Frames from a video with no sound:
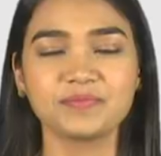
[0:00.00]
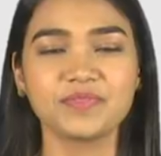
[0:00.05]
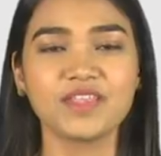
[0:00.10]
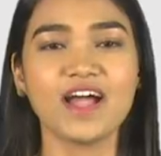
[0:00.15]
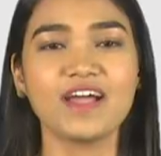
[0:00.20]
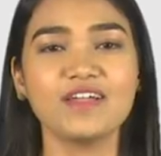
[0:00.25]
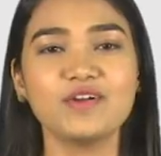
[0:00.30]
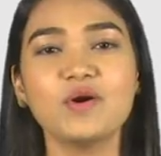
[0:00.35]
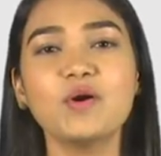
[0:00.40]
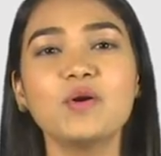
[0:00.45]

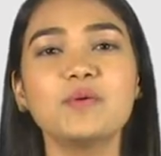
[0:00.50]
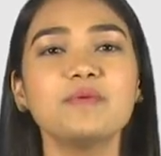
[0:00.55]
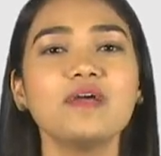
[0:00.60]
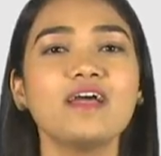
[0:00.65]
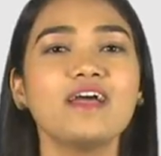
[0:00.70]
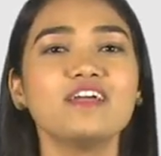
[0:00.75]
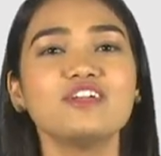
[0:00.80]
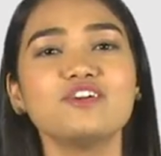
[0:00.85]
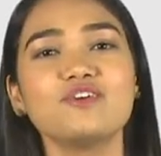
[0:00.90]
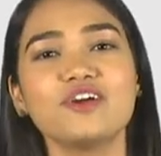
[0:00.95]
I hope
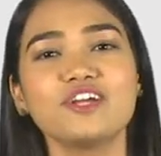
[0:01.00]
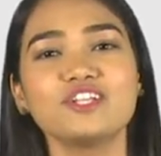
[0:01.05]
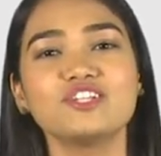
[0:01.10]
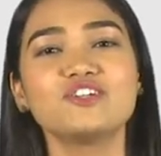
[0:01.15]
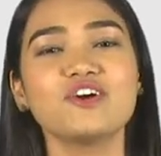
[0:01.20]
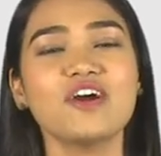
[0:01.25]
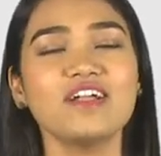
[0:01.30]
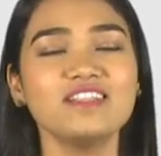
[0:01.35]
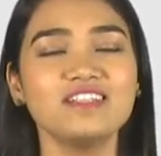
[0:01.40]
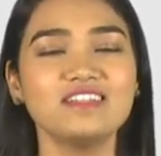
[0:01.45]
you
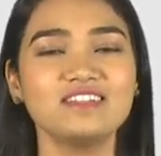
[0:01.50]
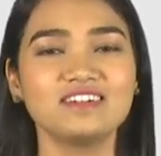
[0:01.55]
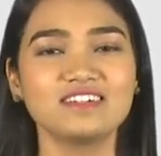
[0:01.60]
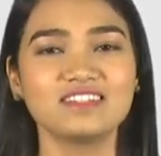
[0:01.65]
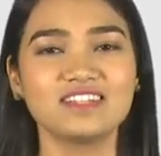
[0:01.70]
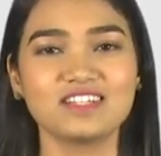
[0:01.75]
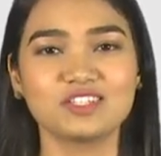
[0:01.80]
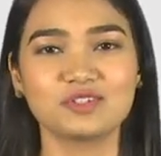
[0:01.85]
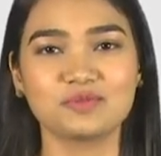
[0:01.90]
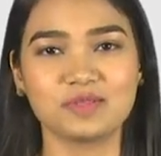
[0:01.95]
enjoyed the
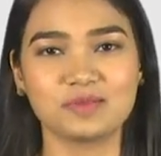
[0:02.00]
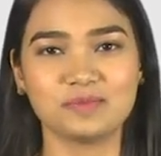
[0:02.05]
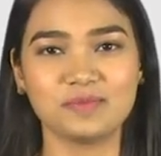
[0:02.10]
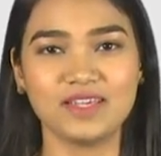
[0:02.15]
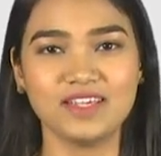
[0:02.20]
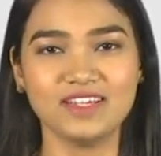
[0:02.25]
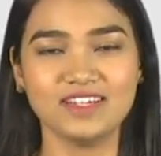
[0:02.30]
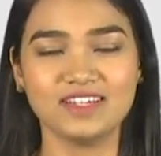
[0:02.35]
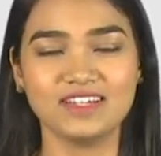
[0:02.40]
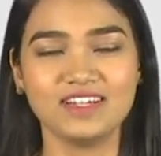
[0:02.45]
learnings with
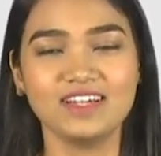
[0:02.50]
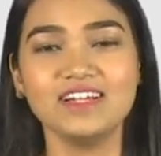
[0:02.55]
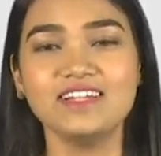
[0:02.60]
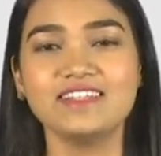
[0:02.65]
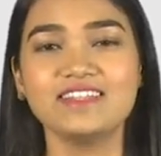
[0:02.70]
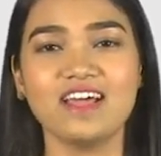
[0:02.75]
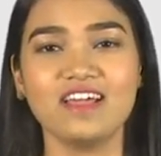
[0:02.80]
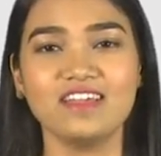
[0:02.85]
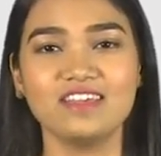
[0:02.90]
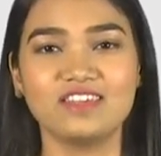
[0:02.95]
me.
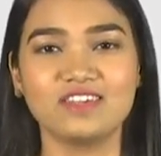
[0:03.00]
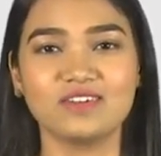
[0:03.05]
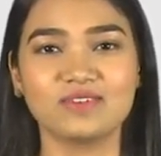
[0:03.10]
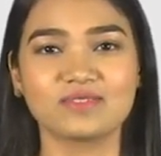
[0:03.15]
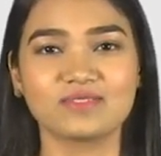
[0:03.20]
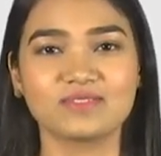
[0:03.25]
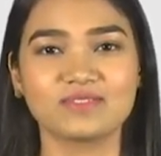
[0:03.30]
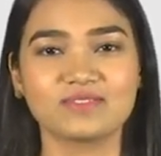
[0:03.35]
Thank you.